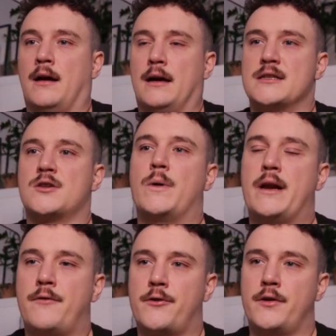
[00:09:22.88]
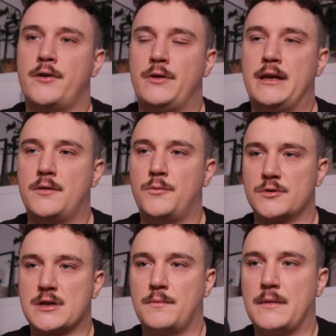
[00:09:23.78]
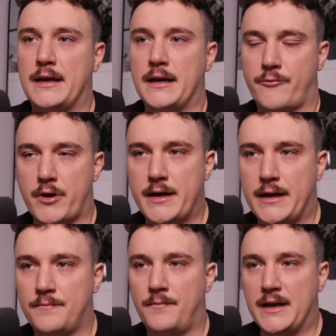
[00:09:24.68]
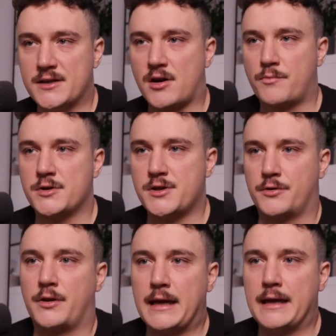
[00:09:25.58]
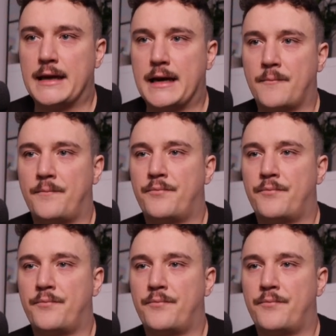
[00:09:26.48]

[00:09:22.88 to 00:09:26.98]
So whenever you need to put something in writing, it sharpens your thinking,